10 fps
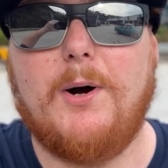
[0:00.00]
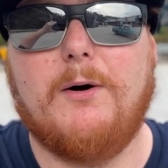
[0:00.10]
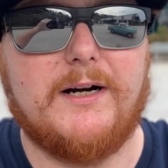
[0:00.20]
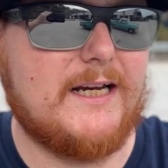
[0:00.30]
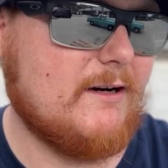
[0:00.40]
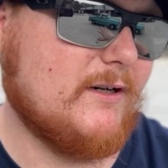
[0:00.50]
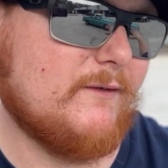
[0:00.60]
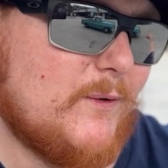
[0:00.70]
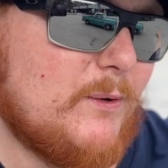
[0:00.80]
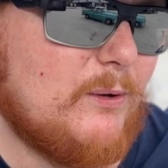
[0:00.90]
I want to get rid
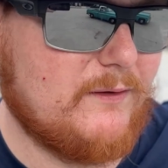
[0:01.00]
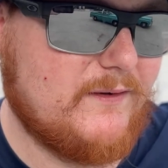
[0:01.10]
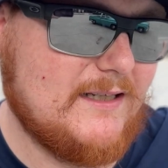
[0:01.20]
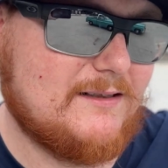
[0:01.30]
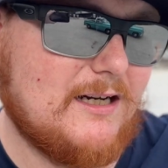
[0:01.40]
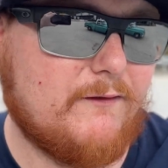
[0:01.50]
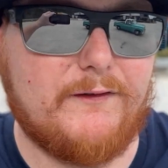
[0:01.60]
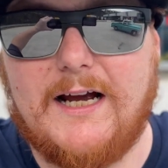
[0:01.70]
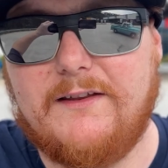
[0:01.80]
of all of that stuff now.